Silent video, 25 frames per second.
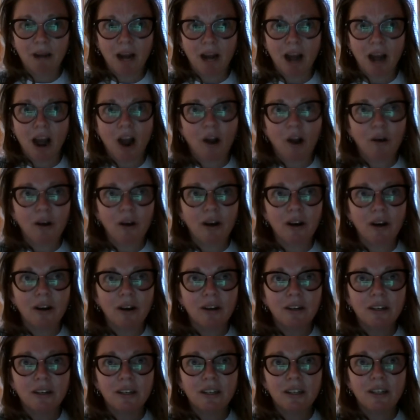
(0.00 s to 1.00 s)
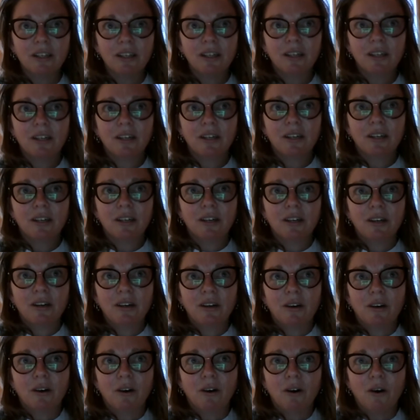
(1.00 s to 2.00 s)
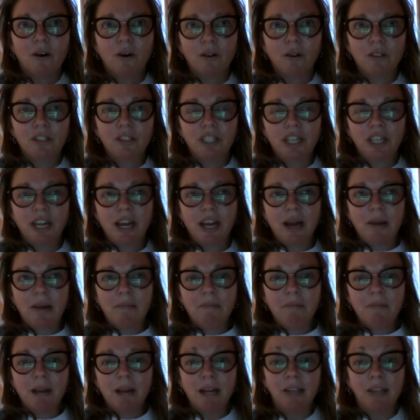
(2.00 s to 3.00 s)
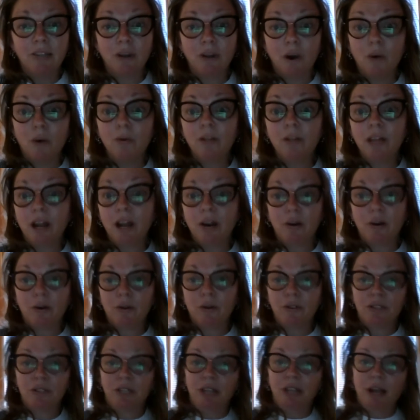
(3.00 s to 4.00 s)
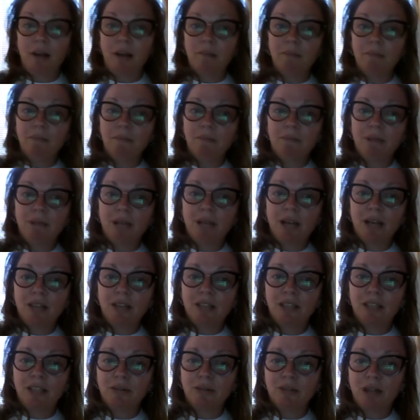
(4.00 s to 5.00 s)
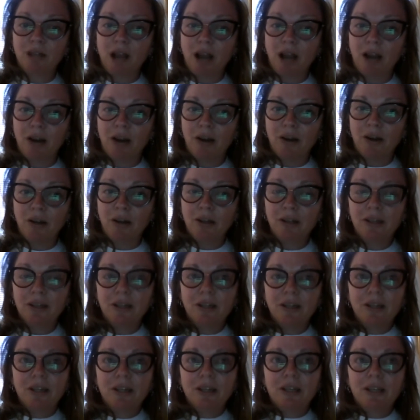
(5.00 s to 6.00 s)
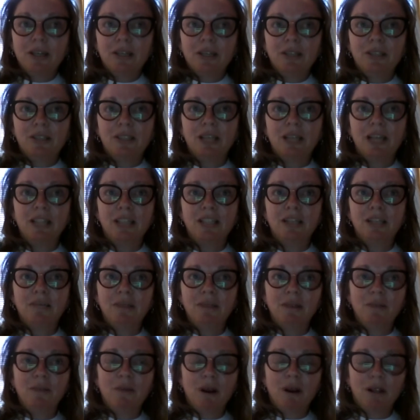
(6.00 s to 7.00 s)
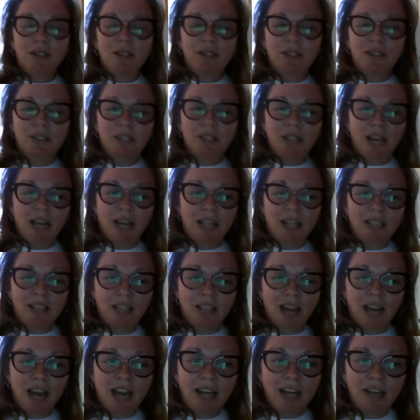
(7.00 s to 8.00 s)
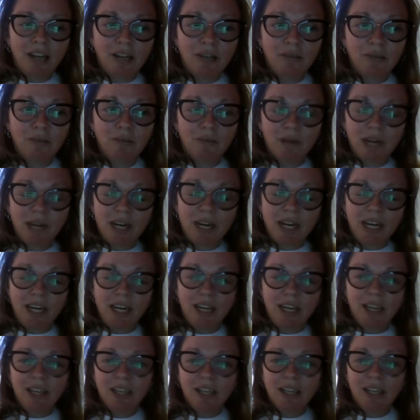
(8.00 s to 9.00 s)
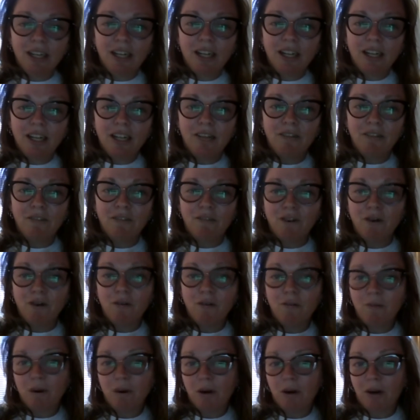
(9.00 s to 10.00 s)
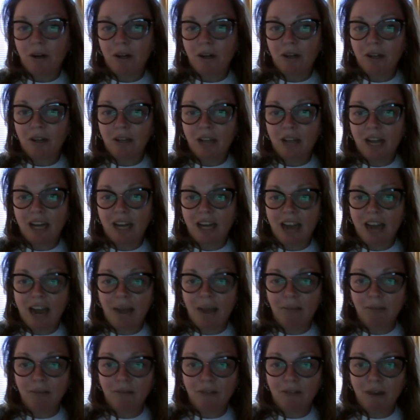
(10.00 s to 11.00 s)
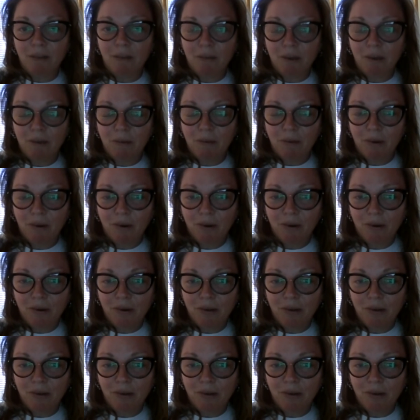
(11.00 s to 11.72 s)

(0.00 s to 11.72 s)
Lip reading: Our old GM, and he's only our old GM because he retired, said to me once that I could read the phone book and captivate people.